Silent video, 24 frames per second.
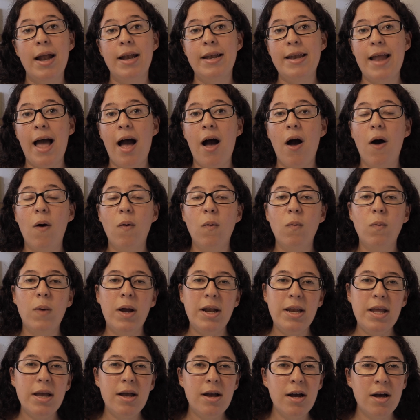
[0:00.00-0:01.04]
Now,
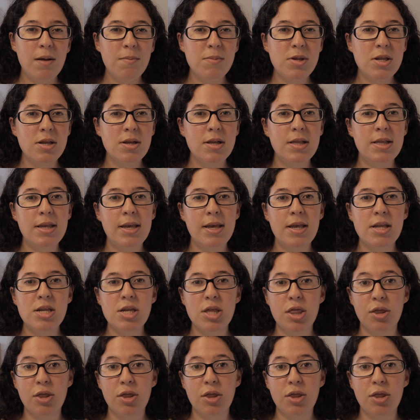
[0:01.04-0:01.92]
when it comes to these